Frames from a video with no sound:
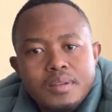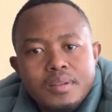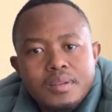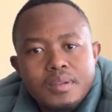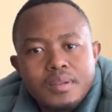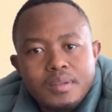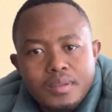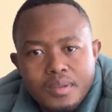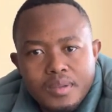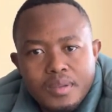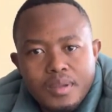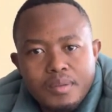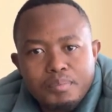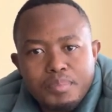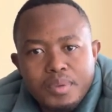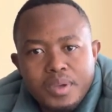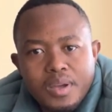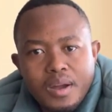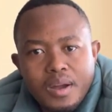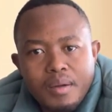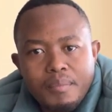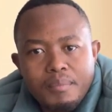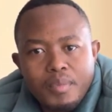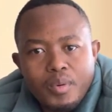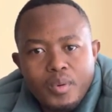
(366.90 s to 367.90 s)
You can
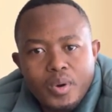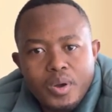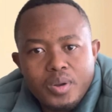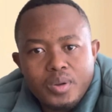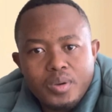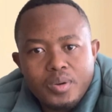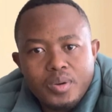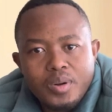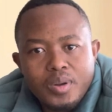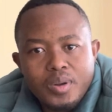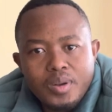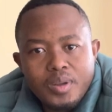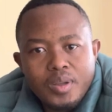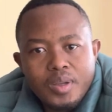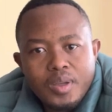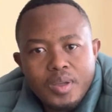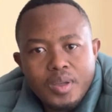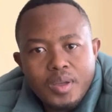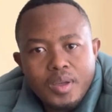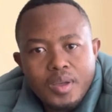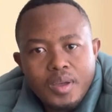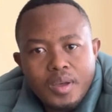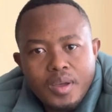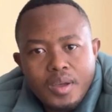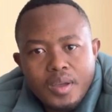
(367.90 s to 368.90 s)
become what I call
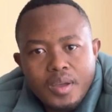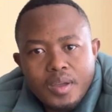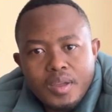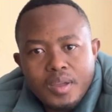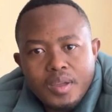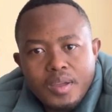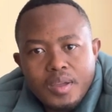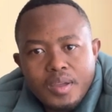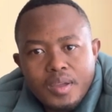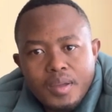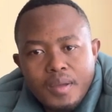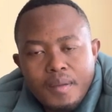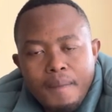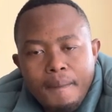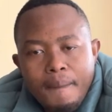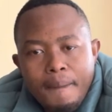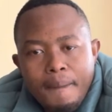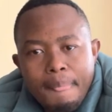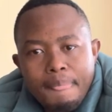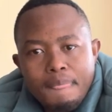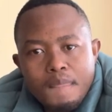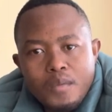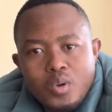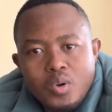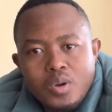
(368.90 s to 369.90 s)
a
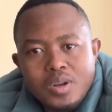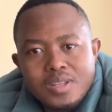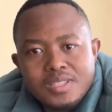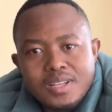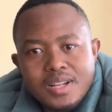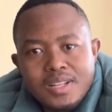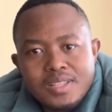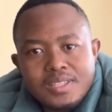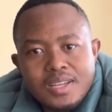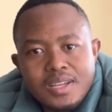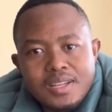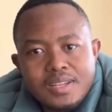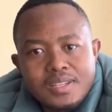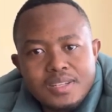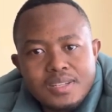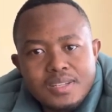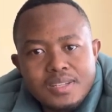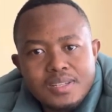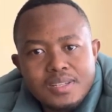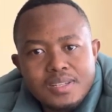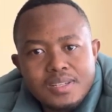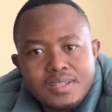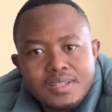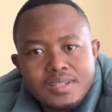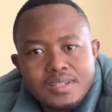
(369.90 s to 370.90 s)
consultant
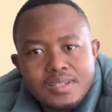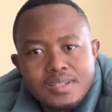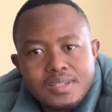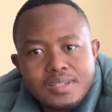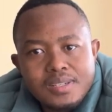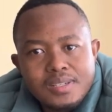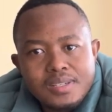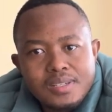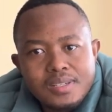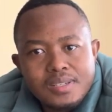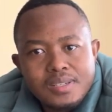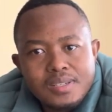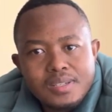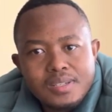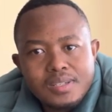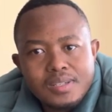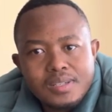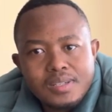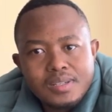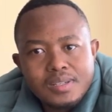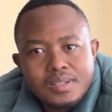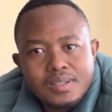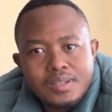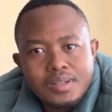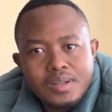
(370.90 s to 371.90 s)

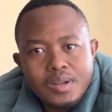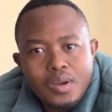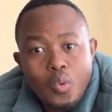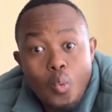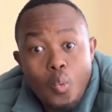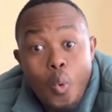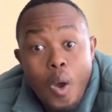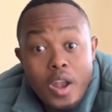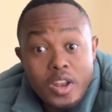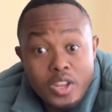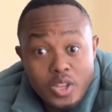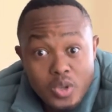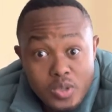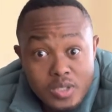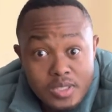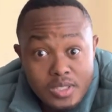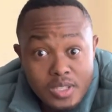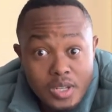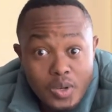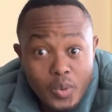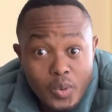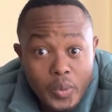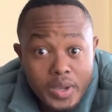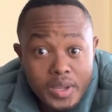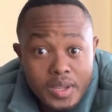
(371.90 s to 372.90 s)
while you're
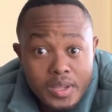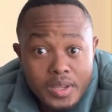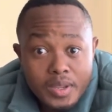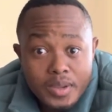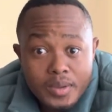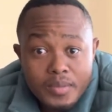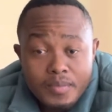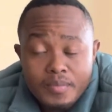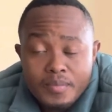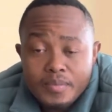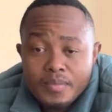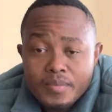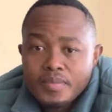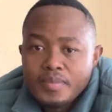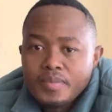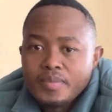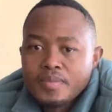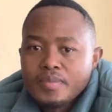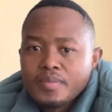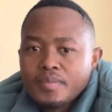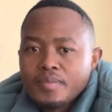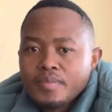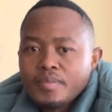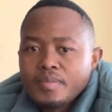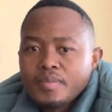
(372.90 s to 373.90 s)
still working.
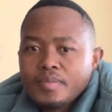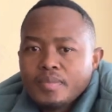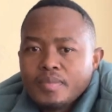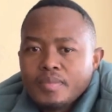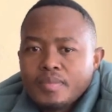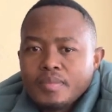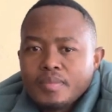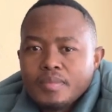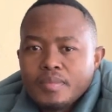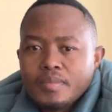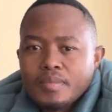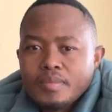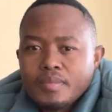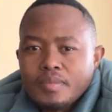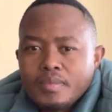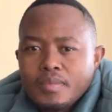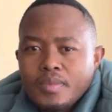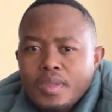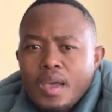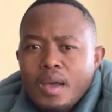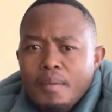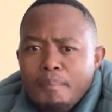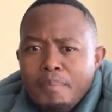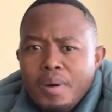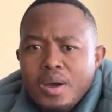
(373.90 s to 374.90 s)

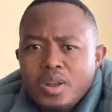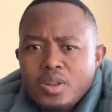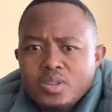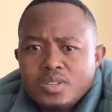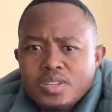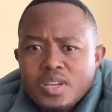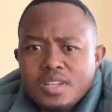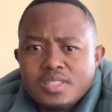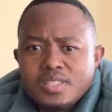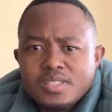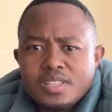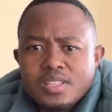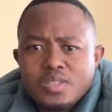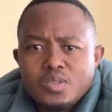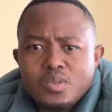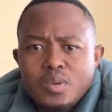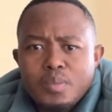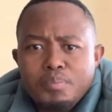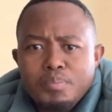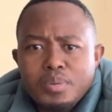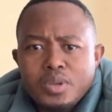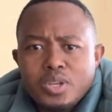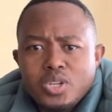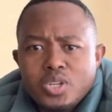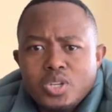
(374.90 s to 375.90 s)
Yeah, but you just need to
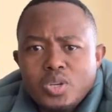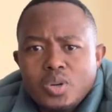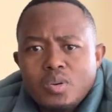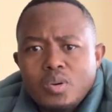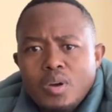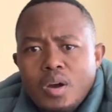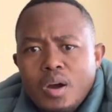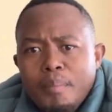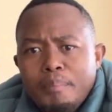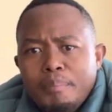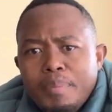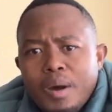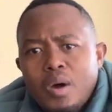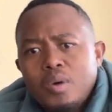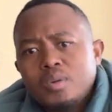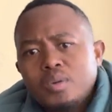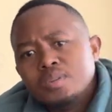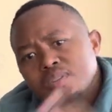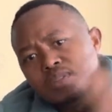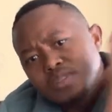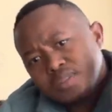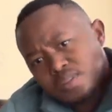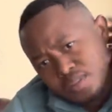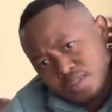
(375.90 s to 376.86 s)
be sure about